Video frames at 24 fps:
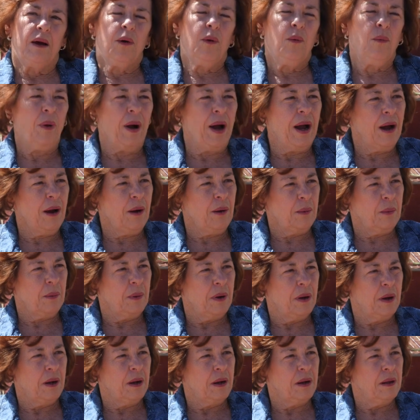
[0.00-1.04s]
wow,
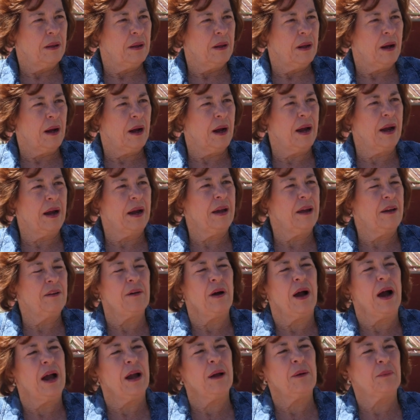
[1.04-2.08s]
I,
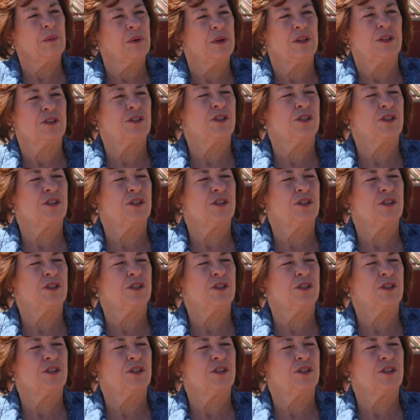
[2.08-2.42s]
I would